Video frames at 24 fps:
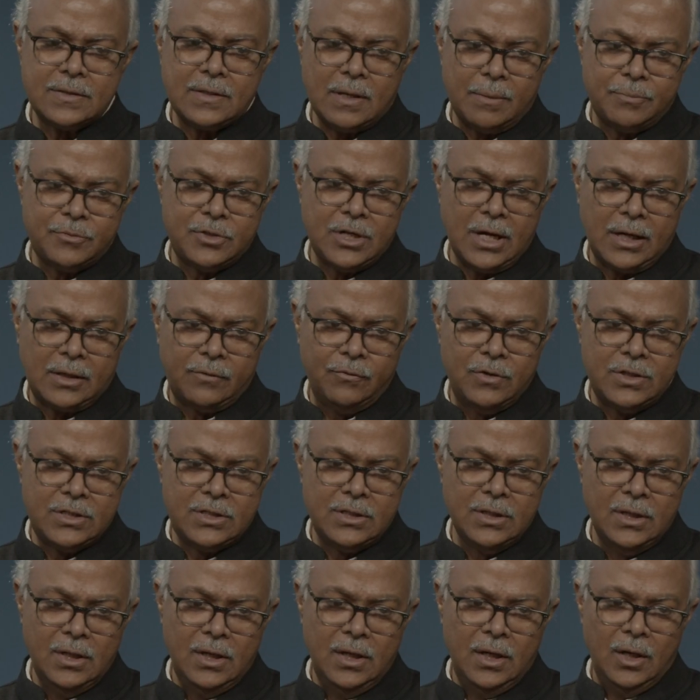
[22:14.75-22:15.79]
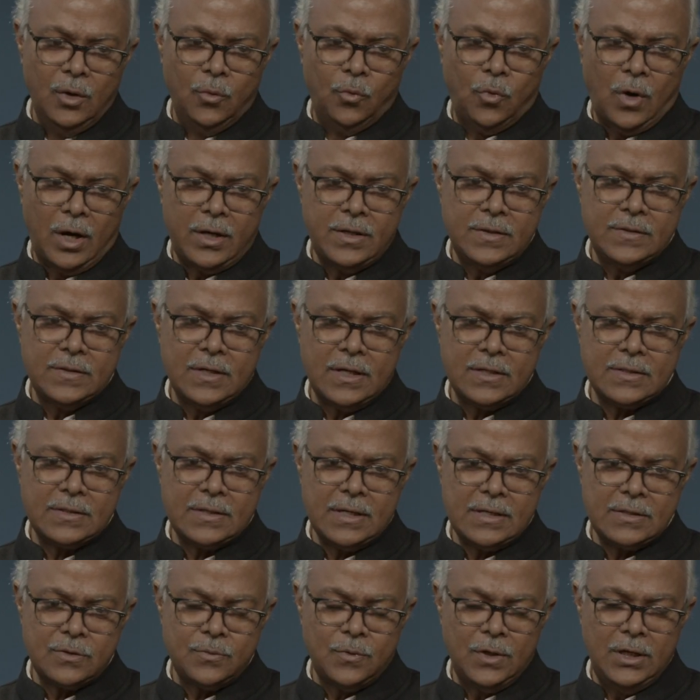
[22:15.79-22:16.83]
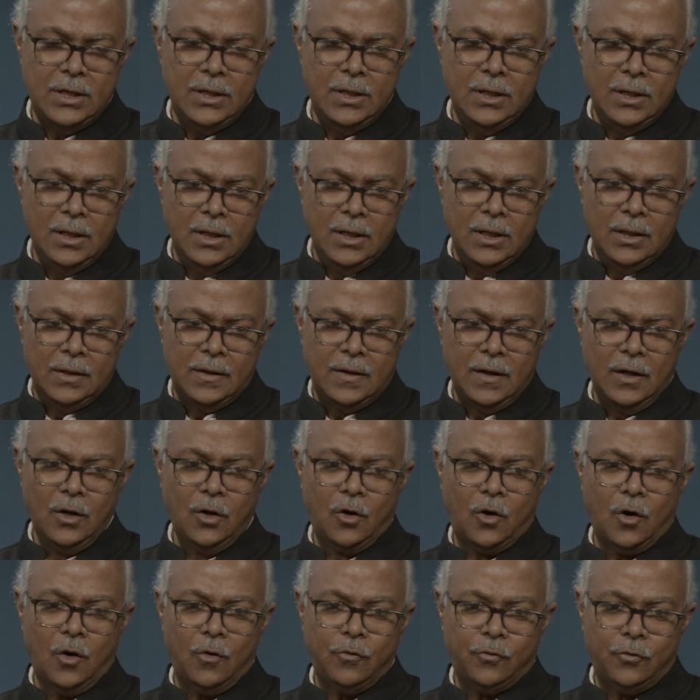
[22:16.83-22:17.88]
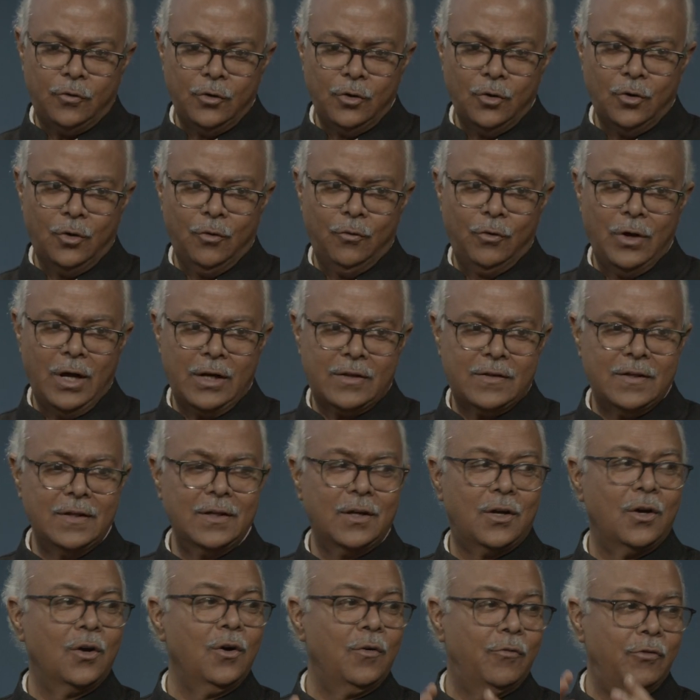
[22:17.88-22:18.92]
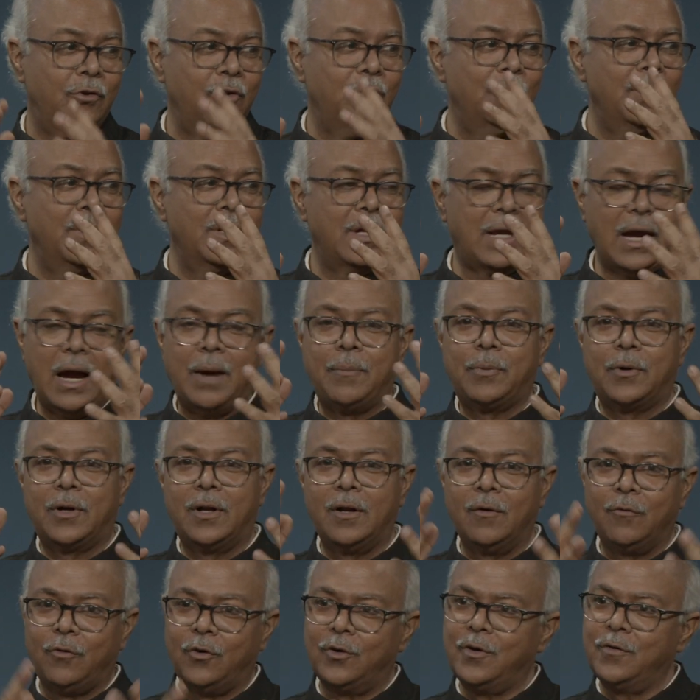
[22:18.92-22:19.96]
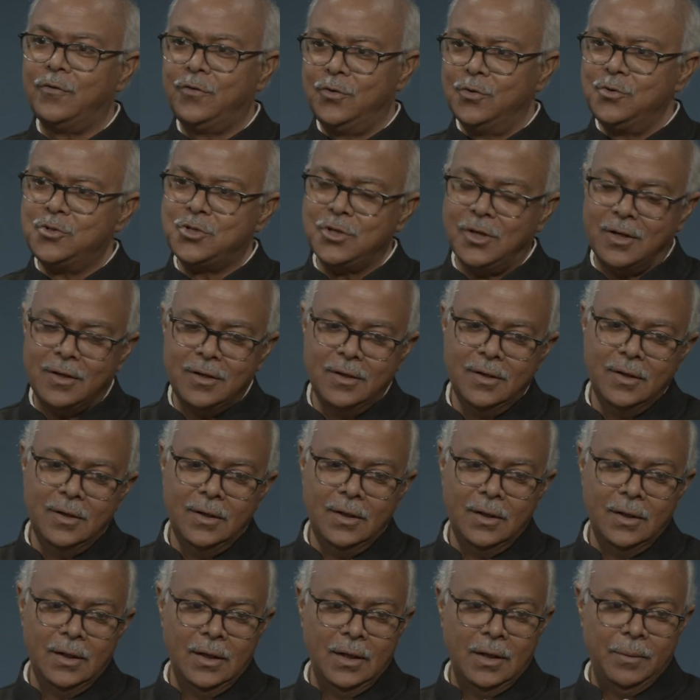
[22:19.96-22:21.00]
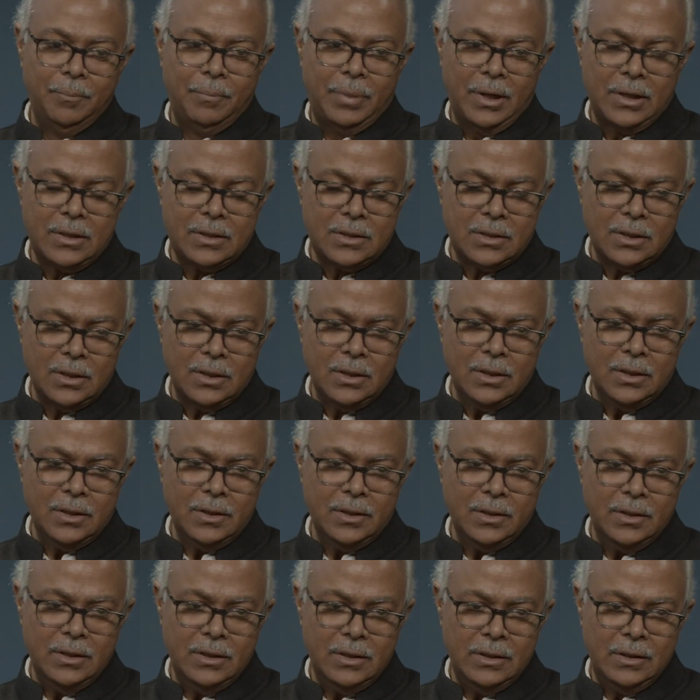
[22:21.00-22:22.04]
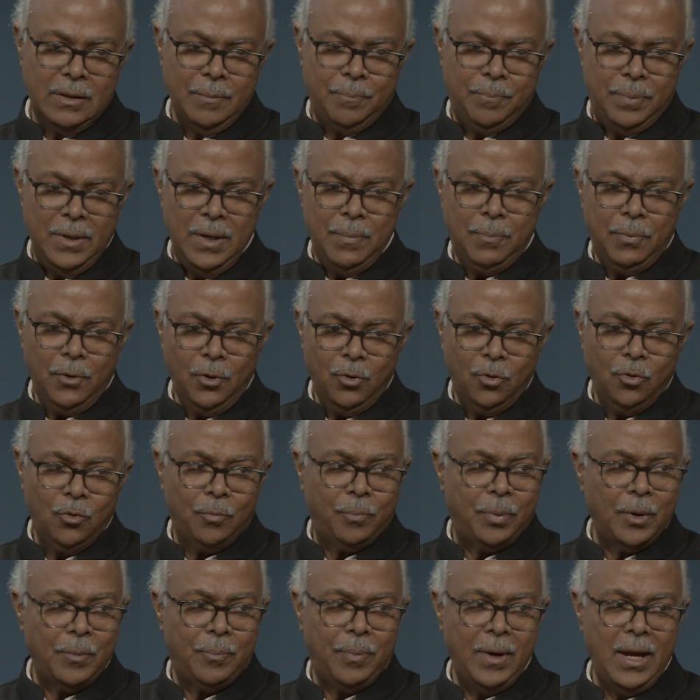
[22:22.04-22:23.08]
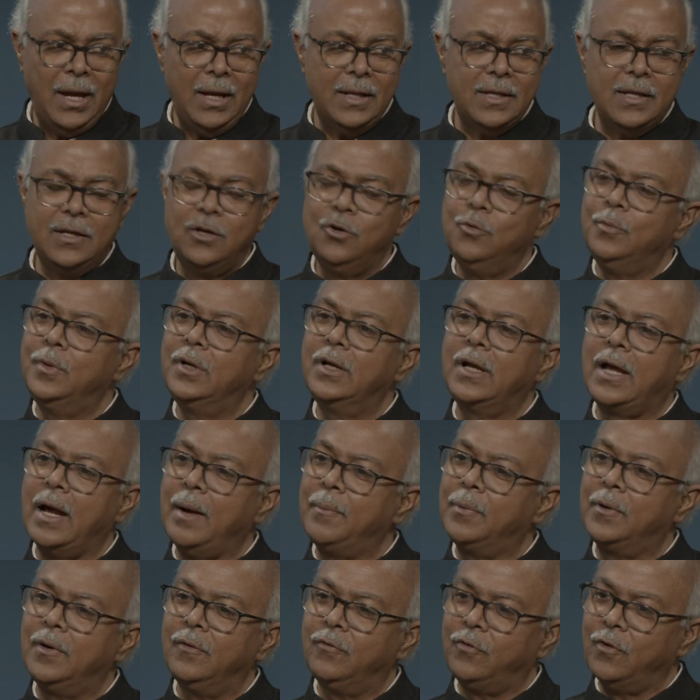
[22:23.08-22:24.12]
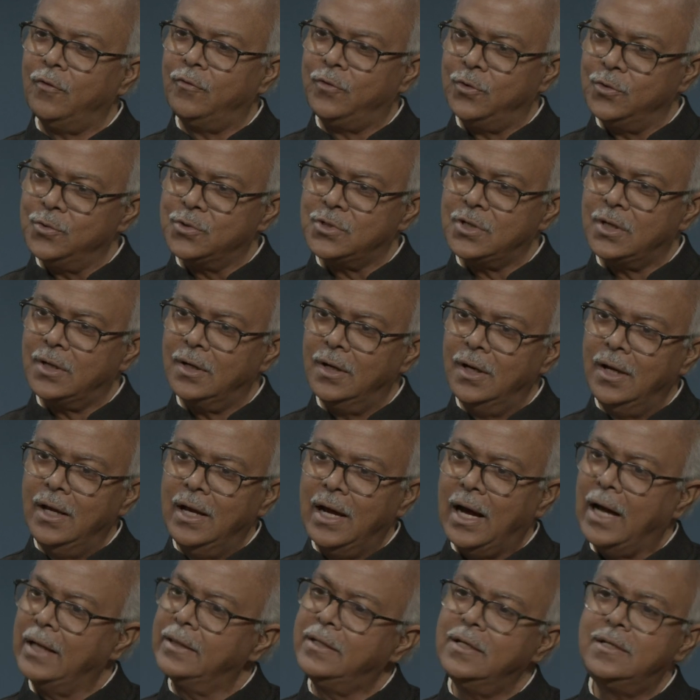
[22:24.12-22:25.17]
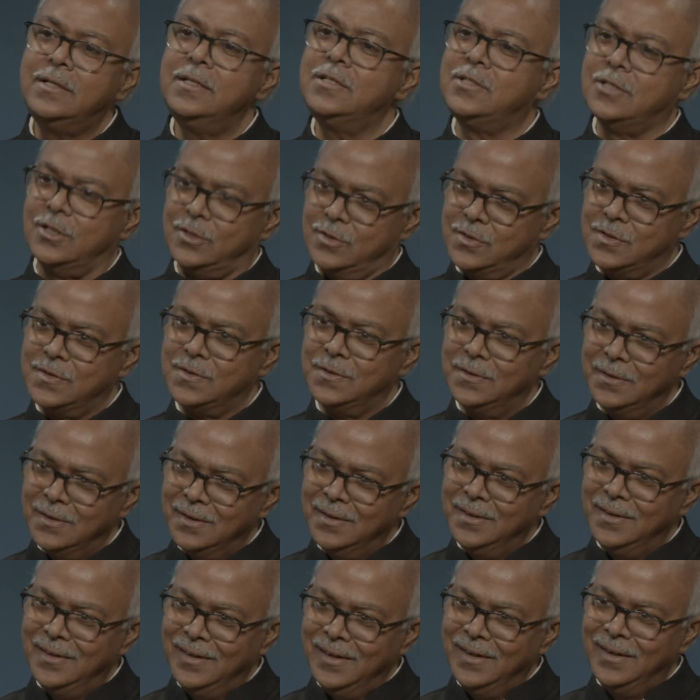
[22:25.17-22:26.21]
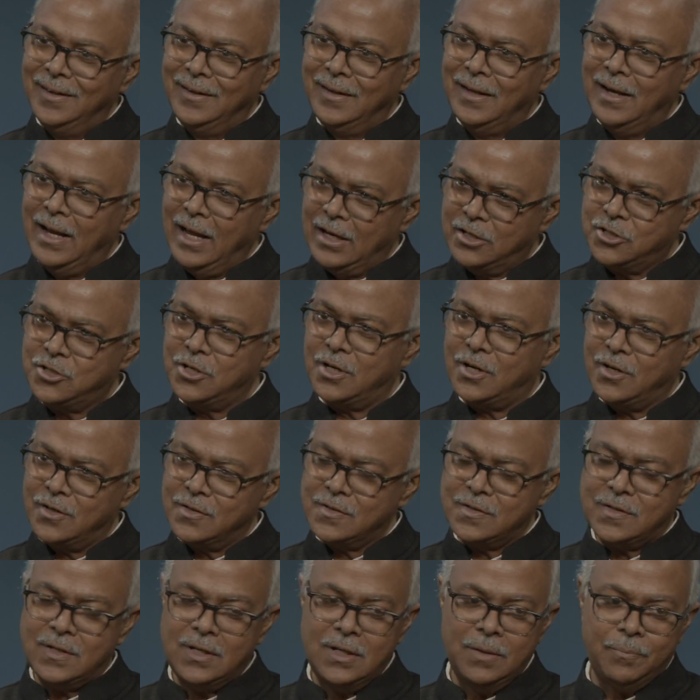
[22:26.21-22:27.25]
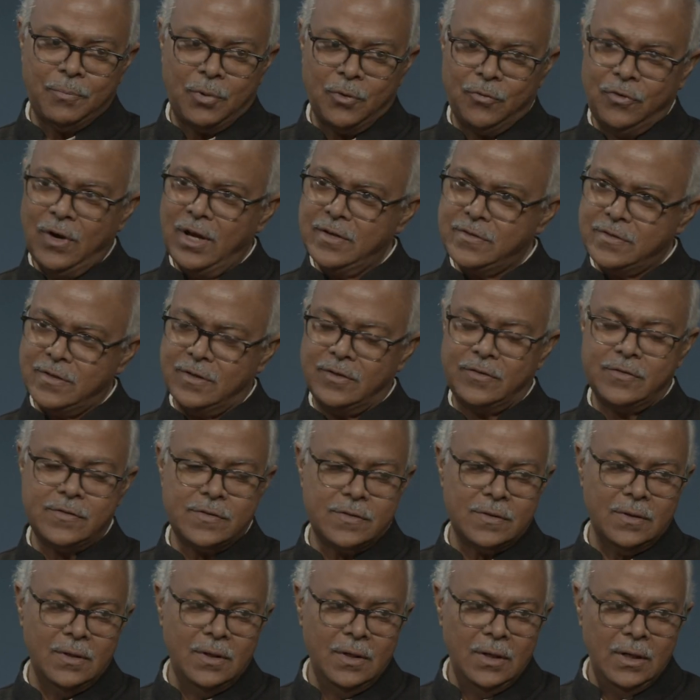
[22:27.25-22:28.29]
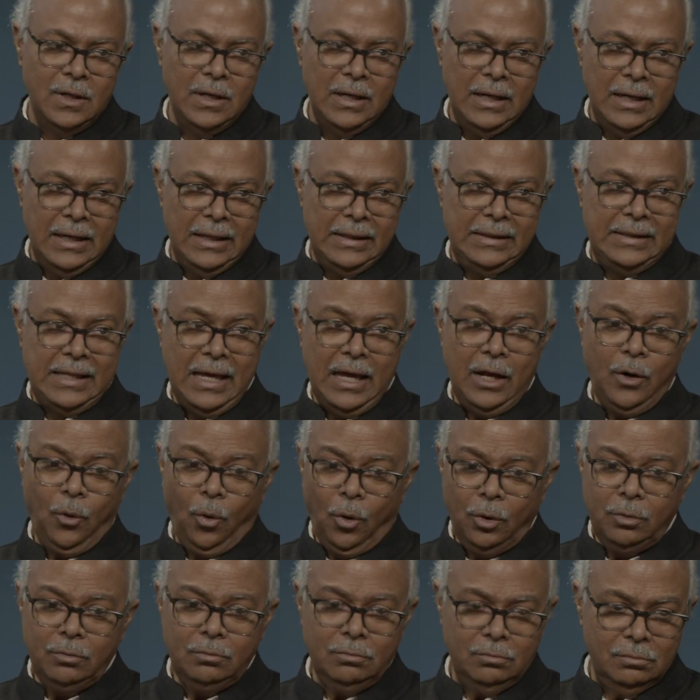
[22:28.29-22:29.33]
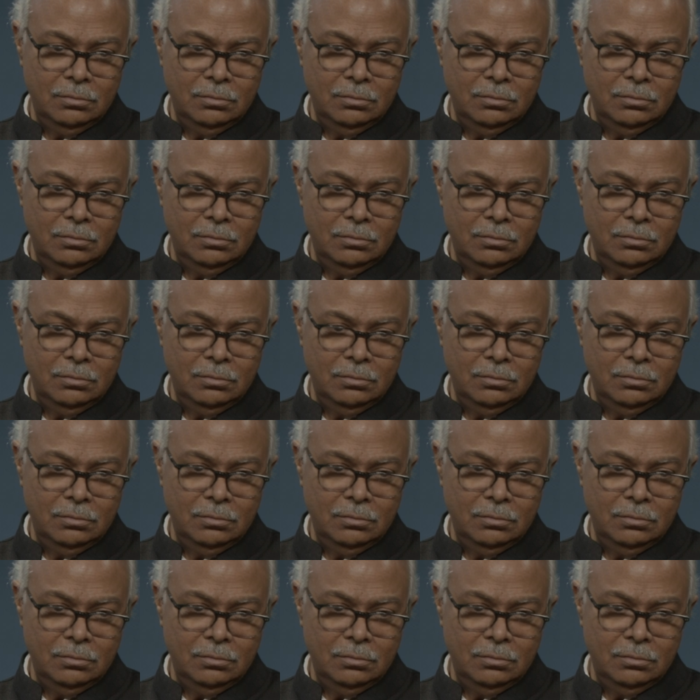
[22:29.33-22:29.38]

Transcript: subject which worries us as we think of, we are thinking of human capital for the future, but the people who prepare the human capital for future are the teachers, the lecturers, the professors. Their own